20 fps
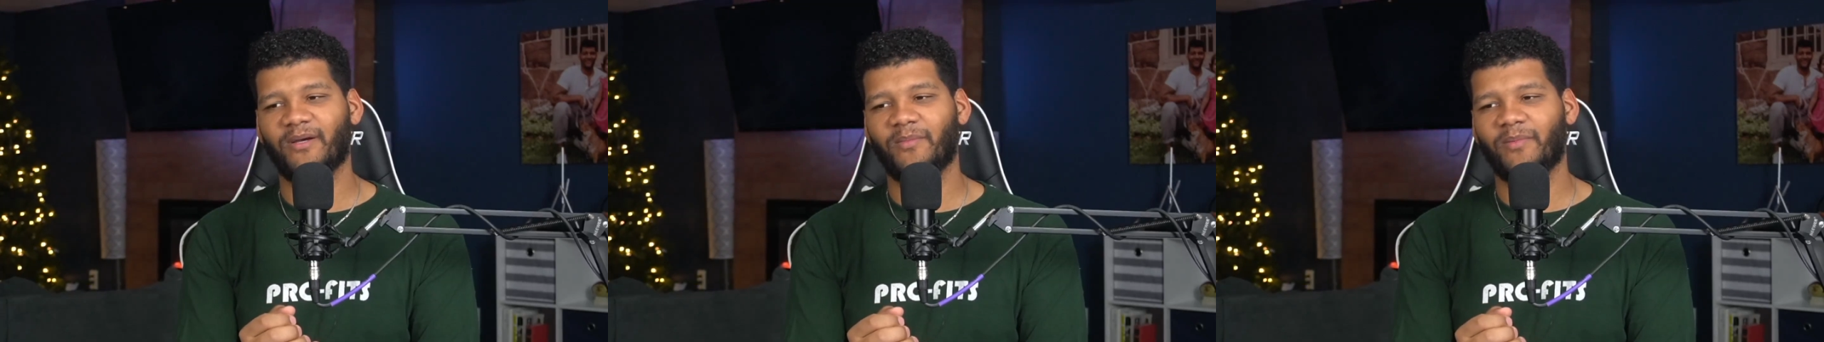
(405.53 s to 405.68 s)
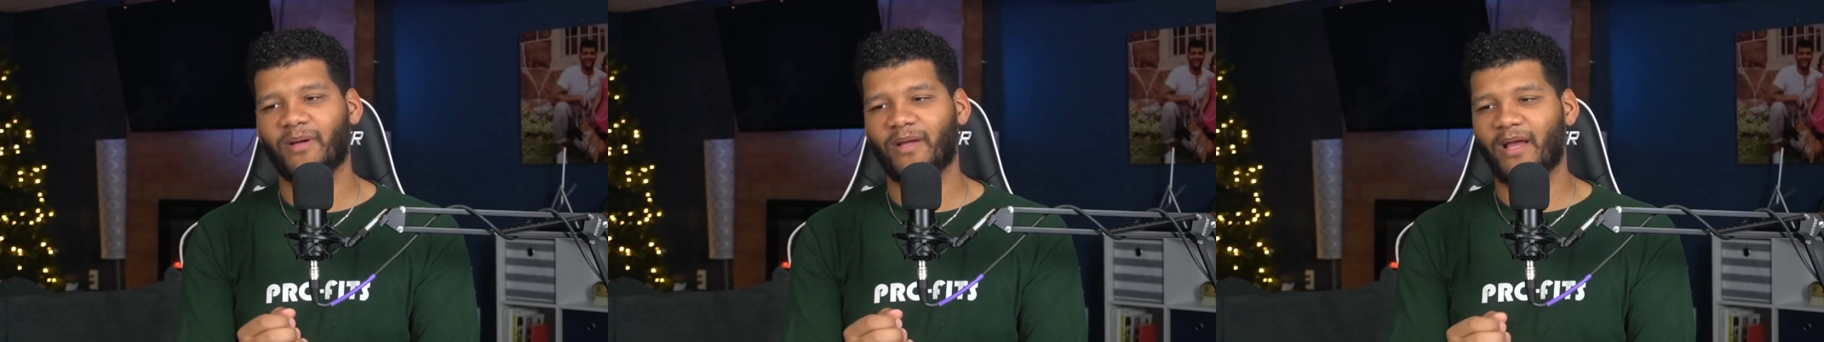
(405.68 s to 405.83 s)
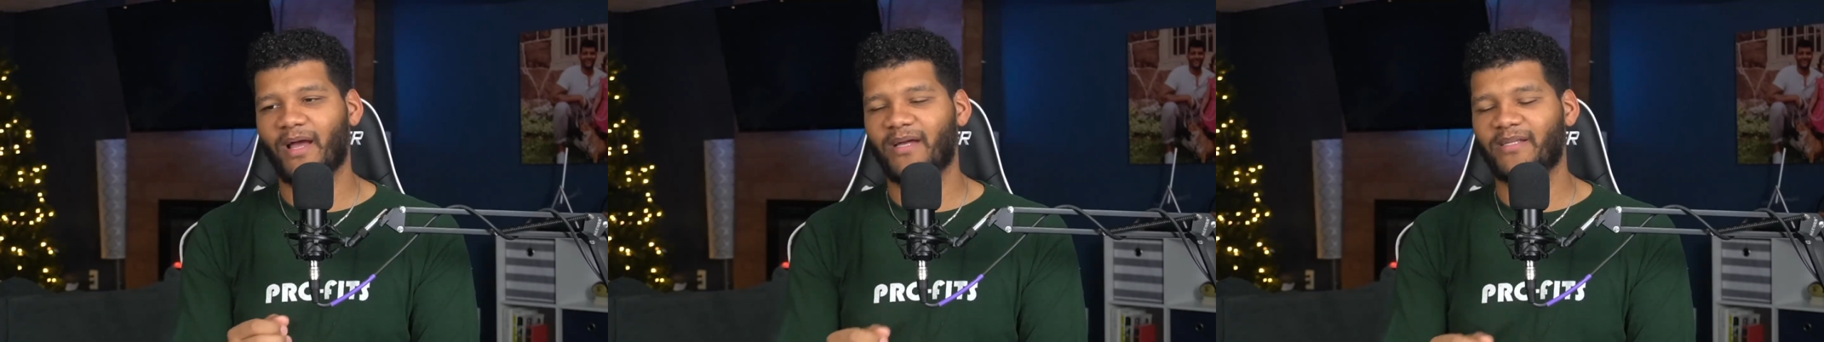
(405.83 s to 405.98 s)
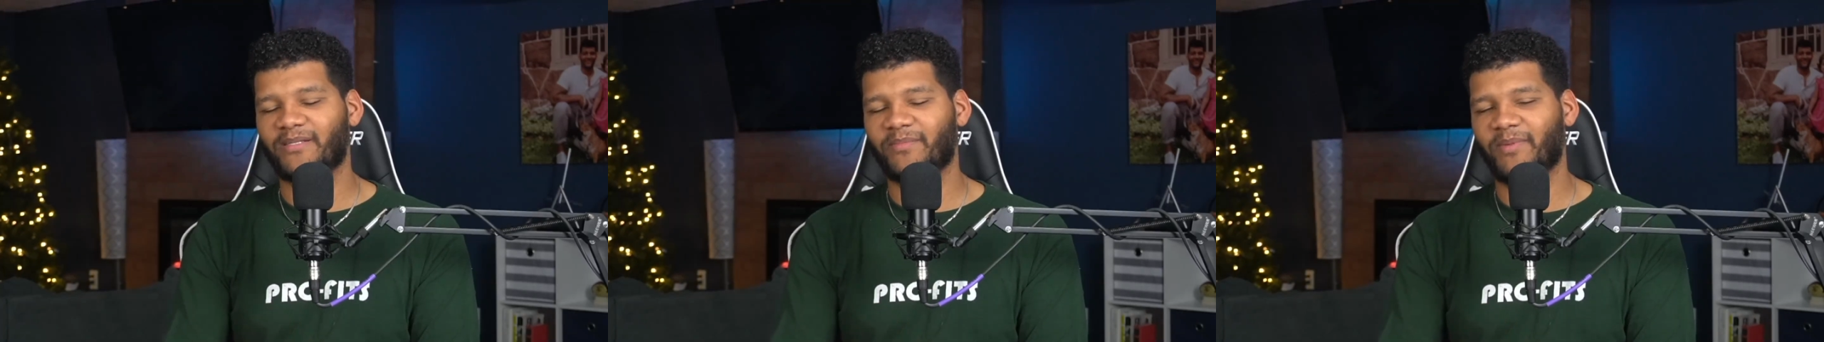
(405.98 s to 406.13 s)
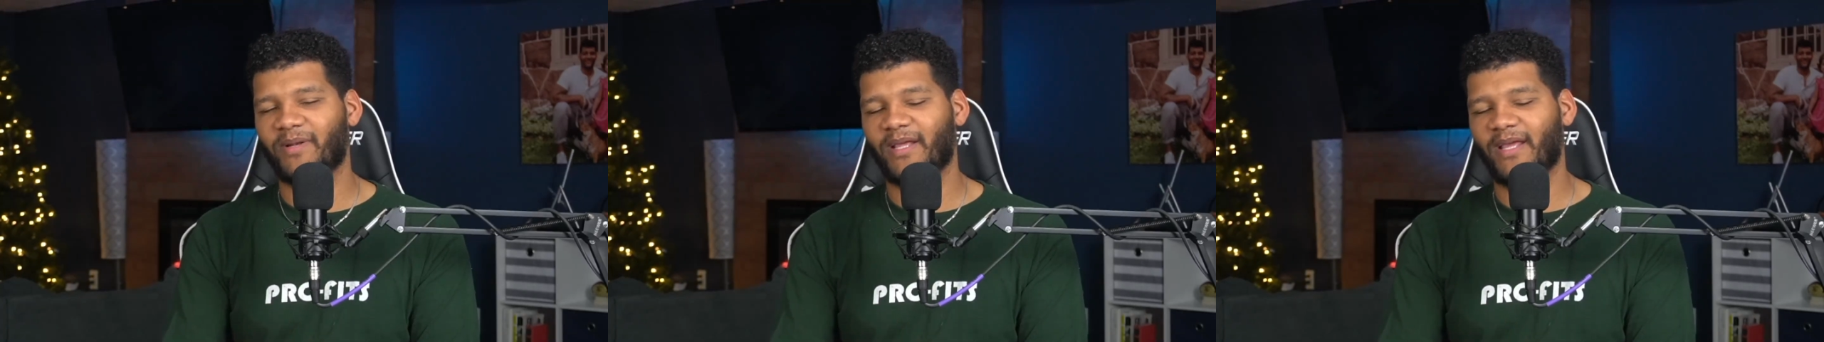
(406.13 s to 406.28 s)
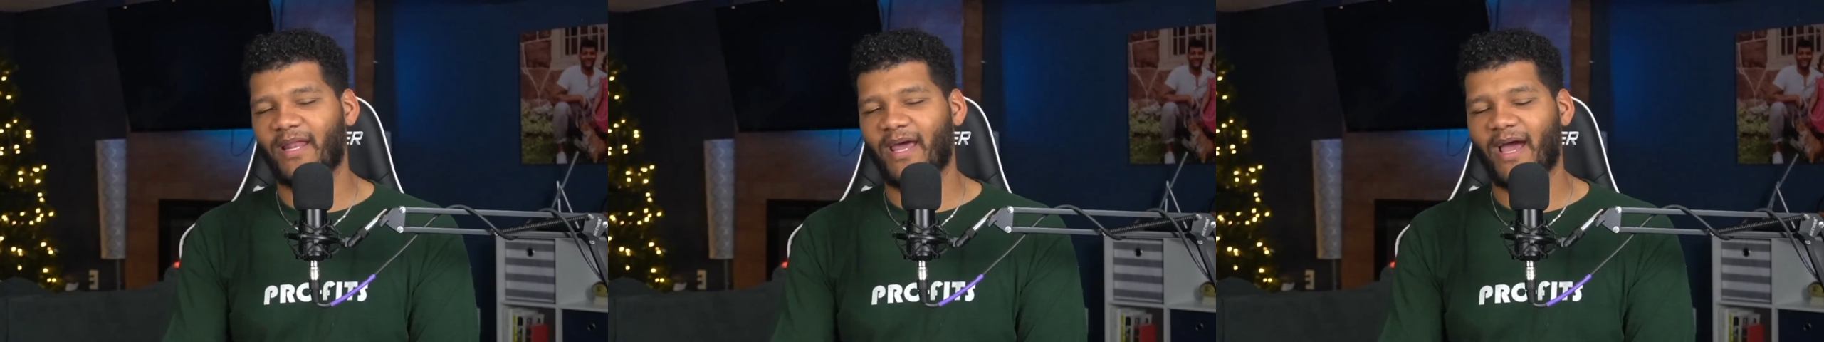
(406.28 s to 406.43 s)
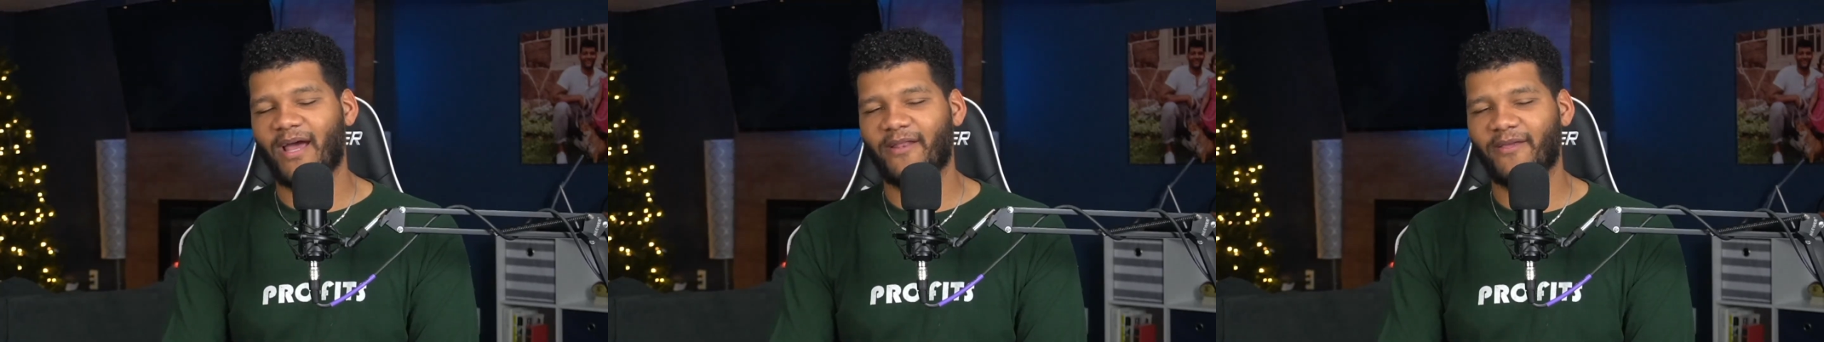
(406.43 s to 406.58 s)
But guys, I'm going to
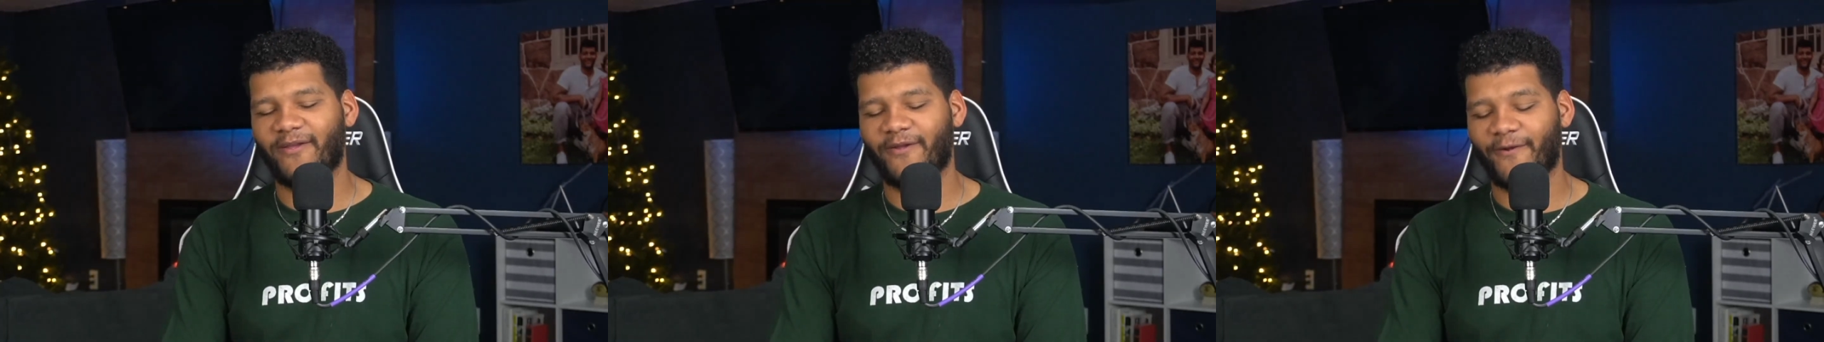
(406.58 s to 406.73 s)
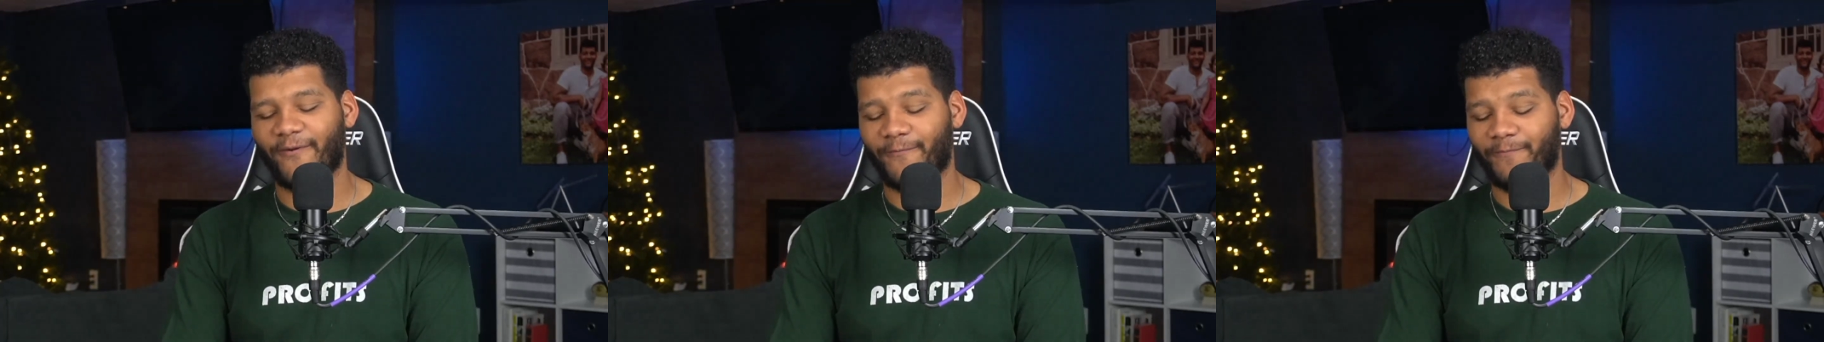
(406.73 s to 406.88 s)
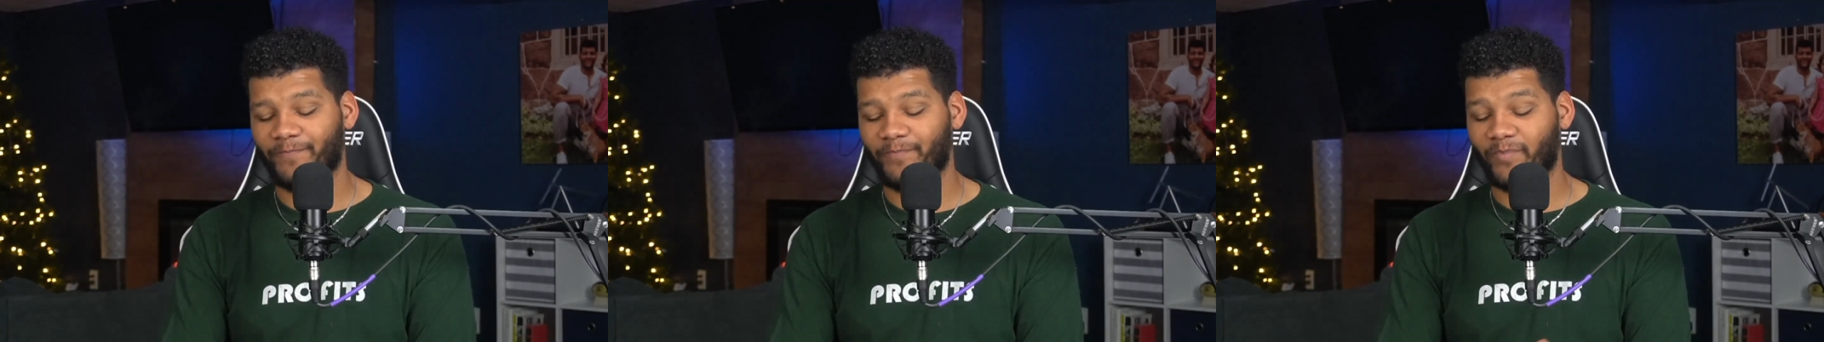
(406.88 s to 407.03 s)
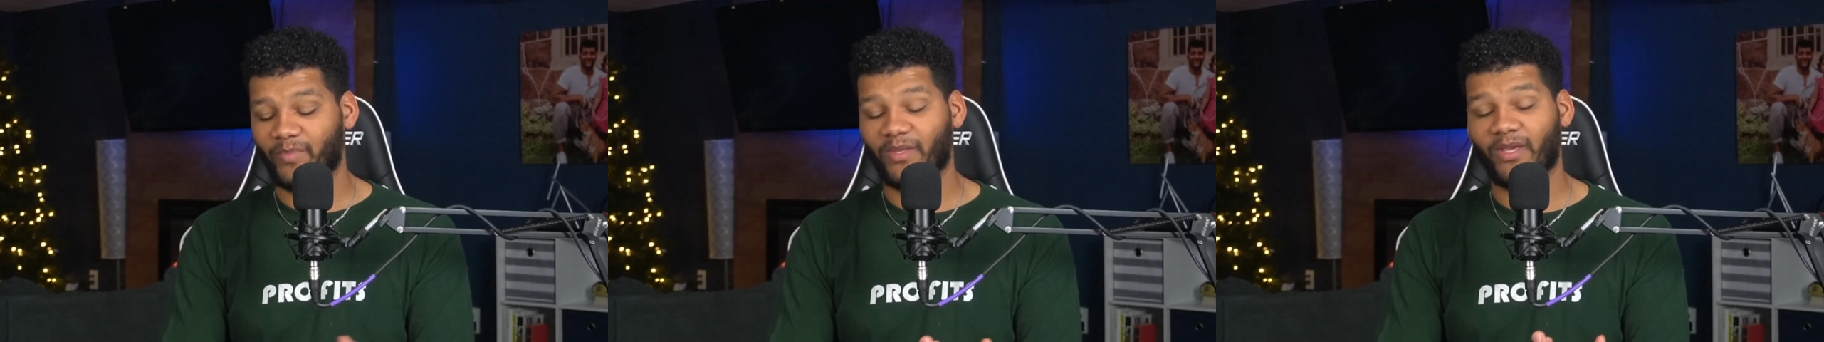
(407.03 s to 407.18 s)
get out of here,